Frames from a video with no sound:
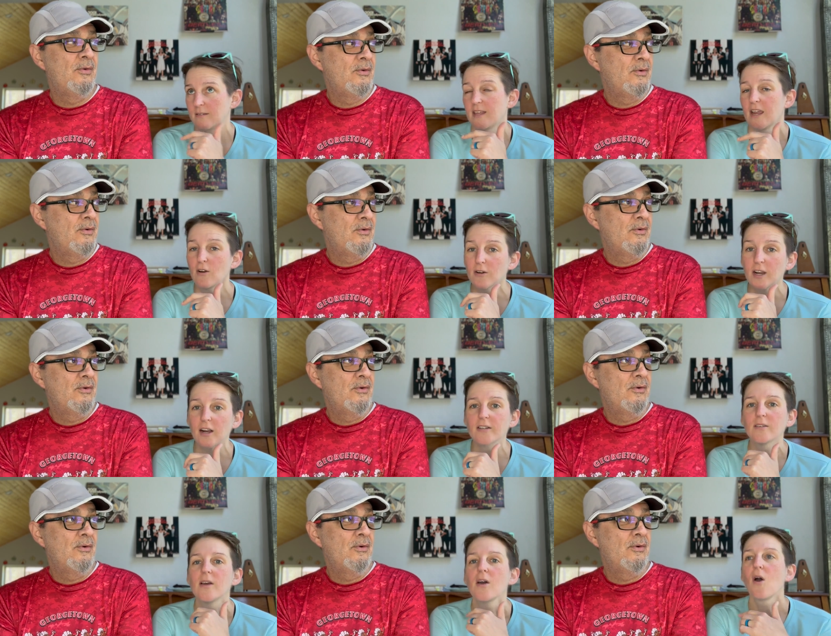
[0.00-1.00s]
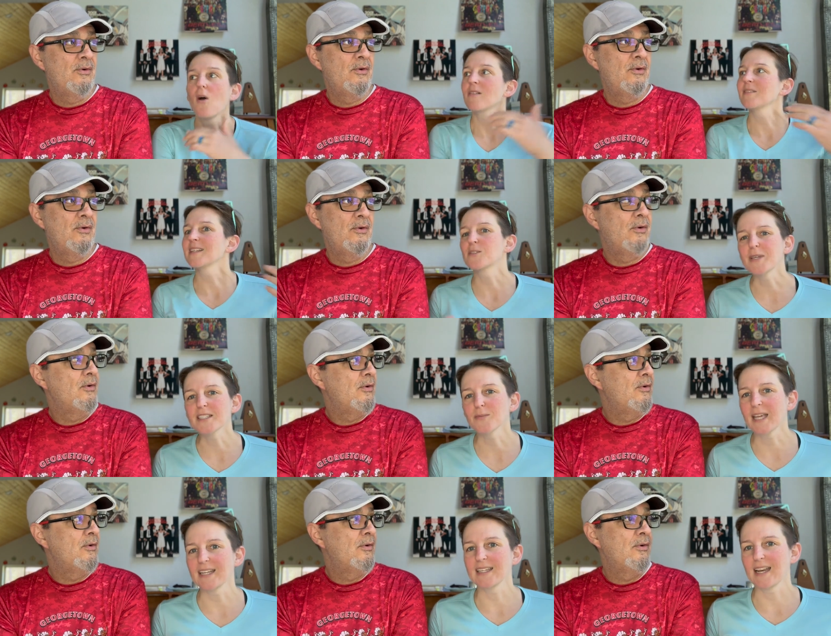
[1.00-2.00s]
Speaker 1: the AeroGarden, let's make
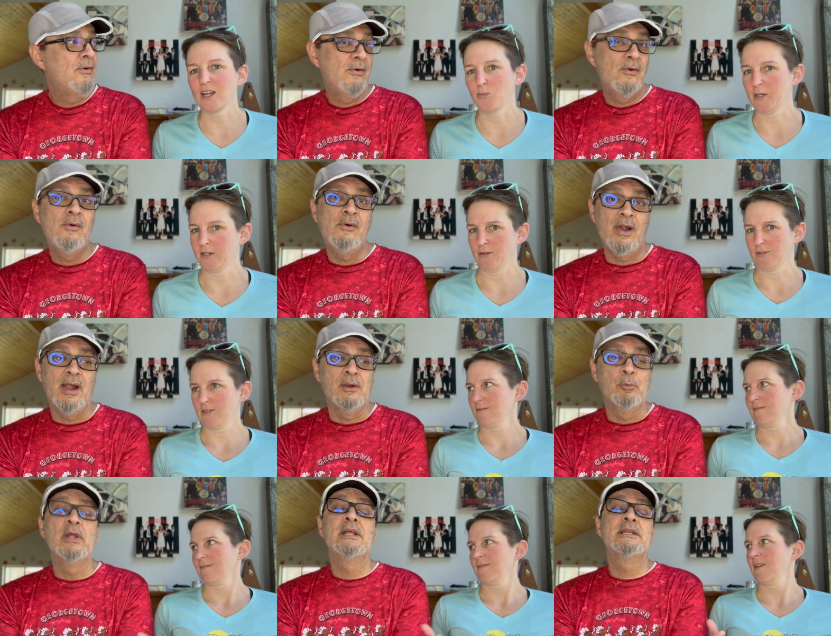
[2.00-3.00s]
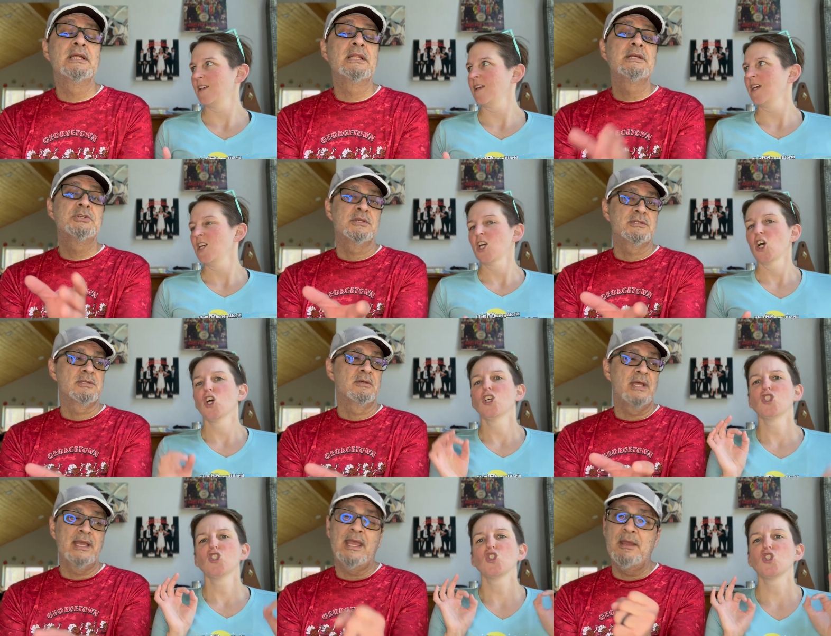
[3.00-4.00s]
some candied jalapenos. Yeah,
Speaker 2: really delicious too.
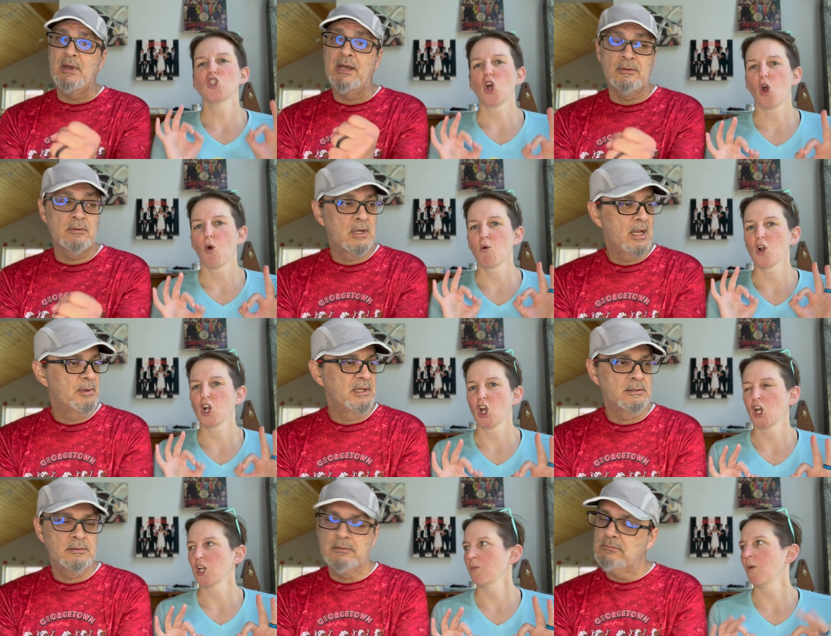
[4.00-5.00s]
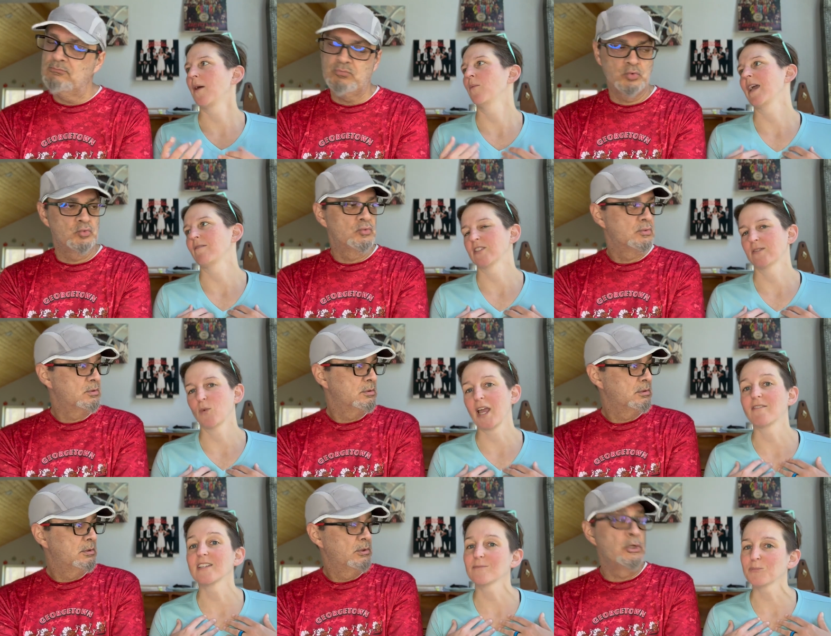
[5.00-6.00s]
They came out, I mean.
Speaker 1: Well, we haven't, we
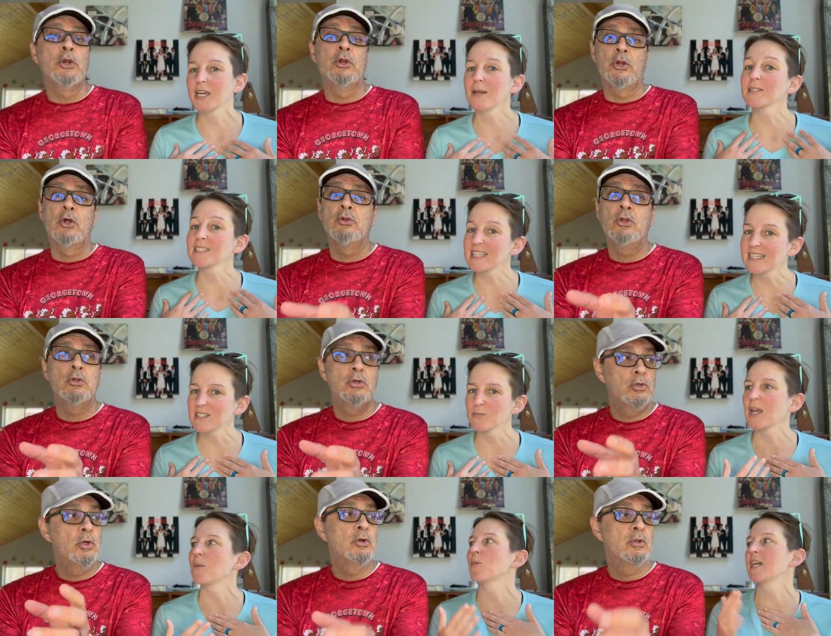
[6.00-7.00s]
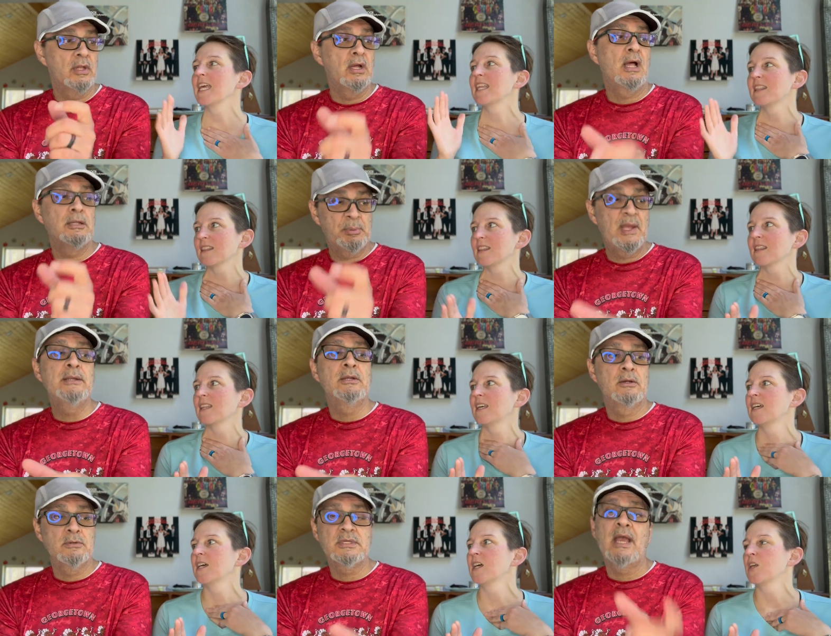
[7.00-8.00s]
haven't
Speaker 2: no, been no, able no. to taste them yet. No, no, but the
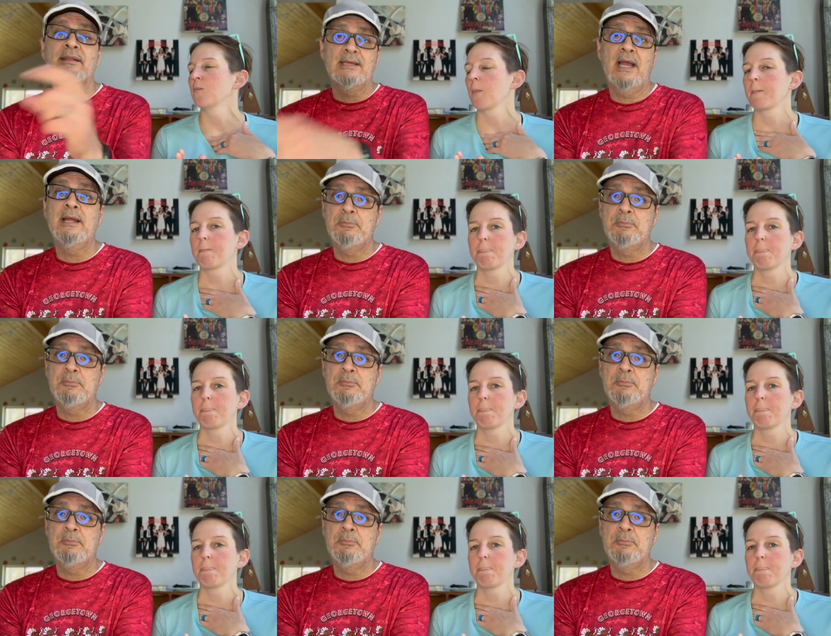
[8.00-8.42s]
jalapenos and the cayenne